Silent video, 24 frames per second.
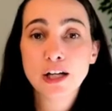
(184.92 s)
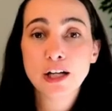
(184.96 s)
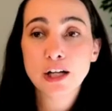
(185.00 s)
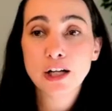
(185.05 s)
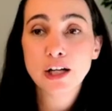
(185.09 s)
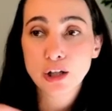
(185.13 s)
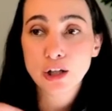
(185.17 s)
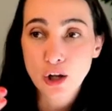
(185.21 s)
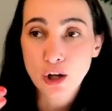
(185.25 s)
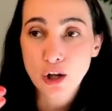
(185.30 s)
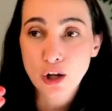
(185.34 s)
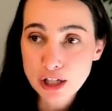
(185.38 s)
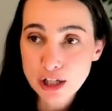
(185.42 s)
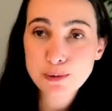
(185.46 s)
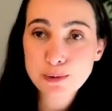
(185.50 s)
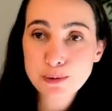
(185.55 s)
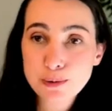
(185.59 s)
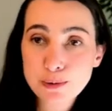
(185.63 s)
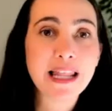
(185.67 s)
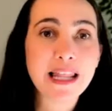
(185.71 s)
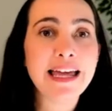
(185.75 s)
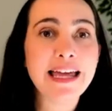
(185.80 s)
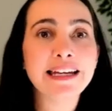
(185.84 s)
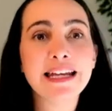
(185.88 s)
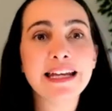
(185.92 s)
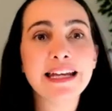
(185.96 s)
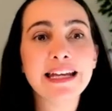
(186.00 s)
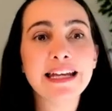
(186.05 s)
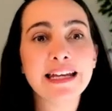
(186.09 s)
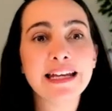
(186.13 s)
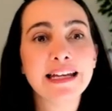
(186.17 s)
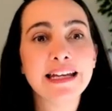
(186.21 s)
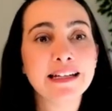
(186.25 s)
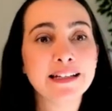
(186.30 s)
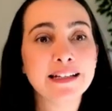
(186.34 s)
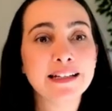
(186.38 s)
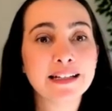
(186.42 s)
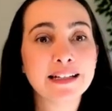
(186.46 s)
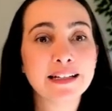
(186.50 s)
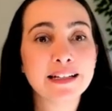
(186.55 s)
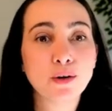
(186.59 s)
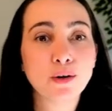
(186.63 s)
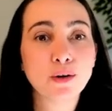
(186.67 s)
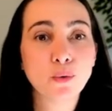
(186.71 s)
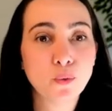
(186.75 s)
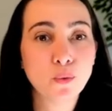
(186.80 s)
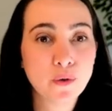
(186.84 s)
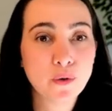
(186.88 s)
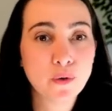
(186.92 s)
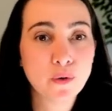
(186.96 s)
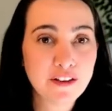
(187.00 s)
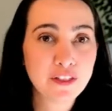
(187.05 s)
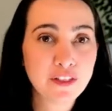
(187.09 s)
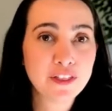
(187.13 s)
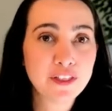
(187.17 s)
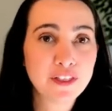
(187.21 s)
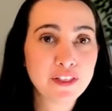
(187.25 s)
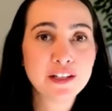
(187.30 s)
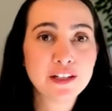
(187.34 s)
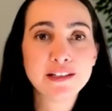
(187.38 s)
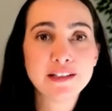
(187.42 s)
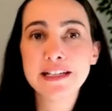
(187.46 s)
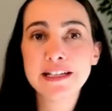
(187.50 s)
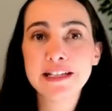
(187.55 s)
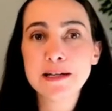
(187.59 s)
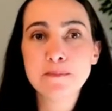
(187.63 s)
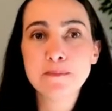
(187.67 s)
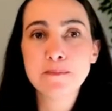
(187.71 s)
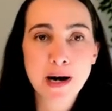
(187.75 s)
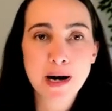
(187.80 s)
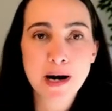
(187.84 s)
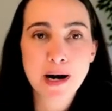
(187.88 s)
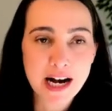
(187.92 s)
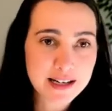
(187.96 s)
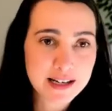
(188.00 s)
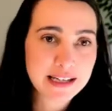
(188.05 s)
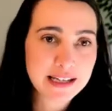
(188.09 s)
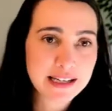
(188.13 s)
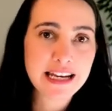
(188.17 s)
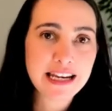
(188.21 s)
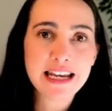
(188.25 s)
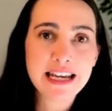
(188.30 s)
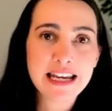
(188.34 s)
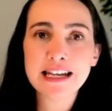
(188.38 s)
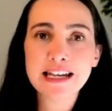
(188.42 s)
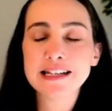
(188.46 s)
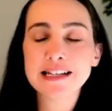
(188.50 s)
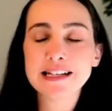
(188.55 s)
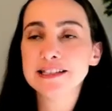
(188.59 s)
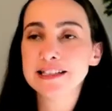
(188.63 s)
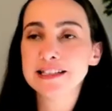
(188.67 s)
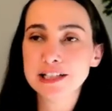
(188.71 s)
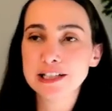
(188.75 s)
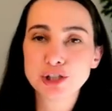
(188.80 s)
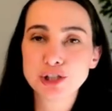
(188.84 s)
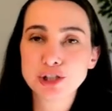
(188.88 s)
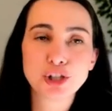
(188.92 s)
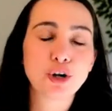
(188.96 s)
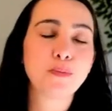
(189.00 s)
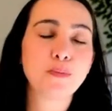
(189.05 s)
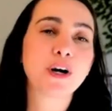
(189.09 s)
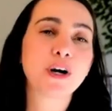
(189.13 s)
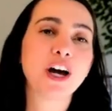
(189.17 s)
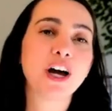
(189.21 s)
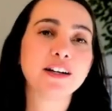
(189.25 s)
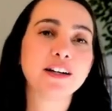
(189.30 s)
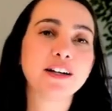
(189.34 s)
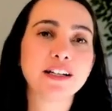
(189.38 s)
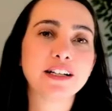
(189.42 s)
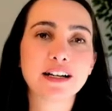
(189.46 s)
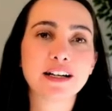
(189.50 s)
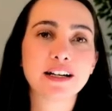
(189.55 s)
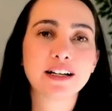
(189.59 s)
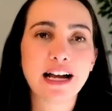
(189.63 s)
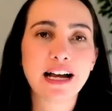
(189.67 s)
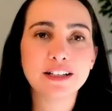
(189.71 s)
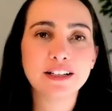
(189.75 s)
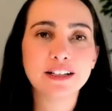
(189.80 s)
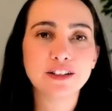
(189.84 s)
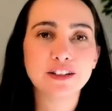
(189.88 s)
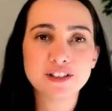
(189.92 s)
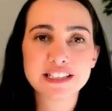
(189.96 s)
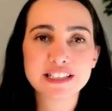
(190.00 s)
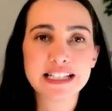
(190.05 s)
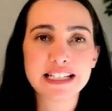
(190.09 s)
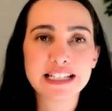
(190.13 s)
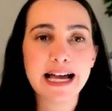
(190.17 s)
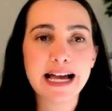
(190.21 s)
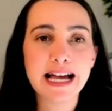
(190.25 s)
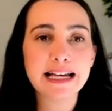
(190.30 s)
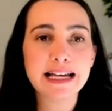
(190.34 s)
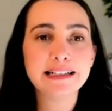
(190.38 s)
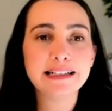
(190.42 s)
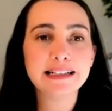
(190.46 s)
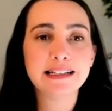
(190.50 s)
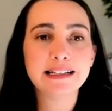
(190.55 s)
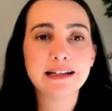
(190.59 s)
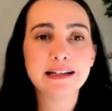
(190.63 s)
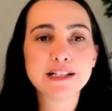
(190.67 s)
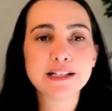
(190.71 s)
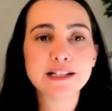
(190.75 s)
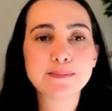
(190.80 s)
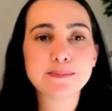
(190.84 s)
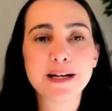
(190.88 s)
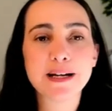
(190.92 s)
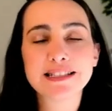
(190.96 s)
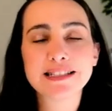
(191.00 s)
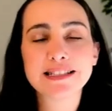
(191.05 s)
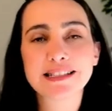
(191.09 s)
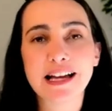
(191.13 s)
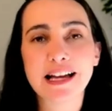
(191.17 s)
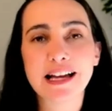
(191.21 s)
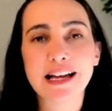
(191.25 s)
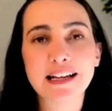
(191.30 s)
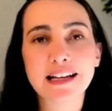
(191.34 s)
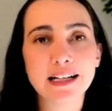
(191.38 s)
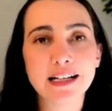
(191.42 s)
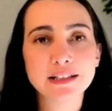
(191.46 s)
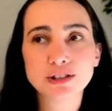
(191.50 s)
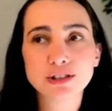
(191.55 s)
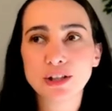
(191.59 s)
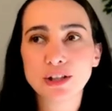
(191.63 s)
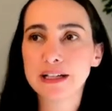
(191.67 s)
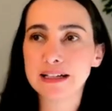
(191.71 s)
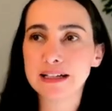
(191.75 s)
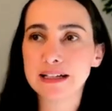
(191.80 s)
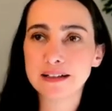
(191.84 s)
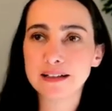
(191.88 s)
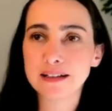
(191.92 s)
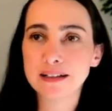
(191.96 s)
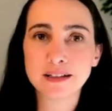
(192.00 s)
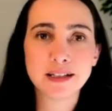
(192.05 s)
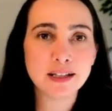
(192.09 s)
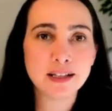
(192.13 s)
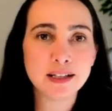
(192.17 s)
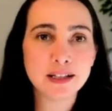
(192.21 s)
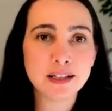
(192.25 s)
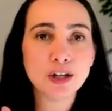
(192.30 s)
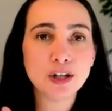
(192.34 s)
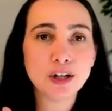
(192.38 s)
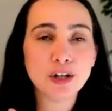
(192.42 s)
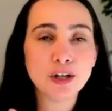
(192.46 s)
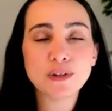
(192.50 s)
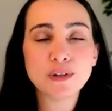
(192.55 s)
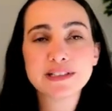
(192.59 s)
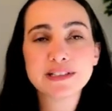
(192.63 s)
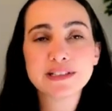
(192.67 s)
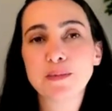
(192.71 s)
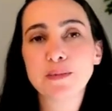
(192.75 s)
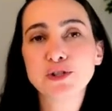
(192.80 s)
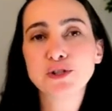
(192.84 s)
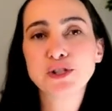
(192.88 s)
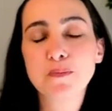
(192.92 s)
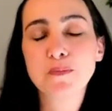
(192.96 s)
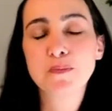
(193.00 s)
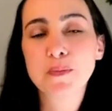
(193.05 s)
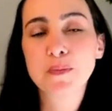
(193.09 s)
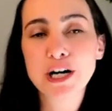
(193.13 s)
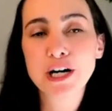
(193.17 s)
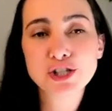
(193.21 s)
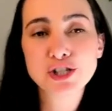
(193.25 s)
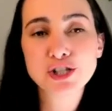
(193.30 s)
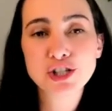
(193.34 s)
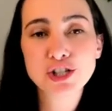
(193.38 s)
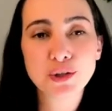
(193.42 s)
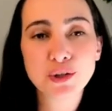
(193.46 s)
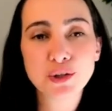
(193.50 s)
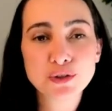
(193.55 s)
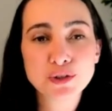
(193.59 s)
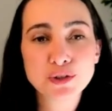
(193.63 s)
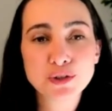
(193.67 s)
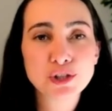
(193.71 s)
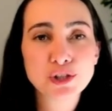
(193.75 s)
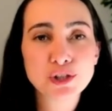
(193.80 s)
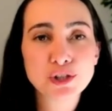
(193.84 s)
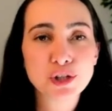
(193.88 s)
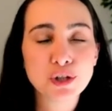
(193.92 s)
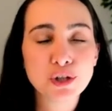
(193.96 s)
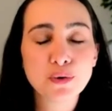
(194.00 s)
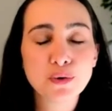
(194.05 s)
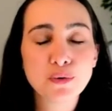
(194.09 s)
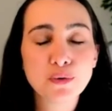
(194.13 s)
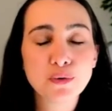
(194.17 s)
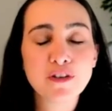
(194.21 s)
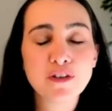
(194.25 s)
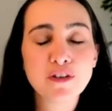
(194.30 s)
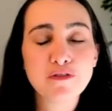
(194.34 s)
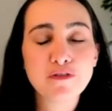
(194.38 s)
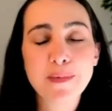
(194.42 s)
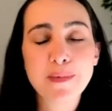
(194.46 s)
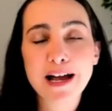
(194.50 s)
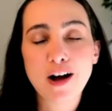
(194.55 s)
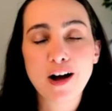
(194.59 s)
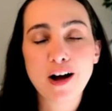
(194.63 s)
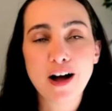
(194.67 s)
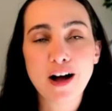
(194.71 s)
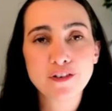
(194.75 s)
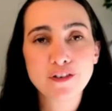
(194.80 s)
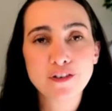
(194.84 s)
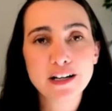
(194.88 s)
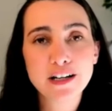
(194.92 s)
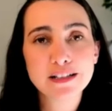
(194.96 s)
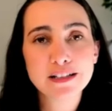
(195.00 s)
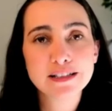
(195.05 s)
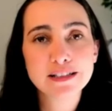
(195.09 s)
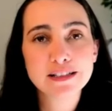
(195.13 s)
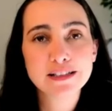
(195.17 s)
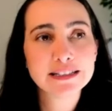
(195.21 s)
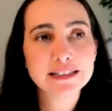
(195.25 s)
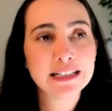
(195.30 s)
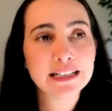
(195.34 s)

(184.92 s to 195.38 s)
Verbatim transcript: launch planning with the marketing and digital product kind of side that was my side hustle i was able to merge those two with my offers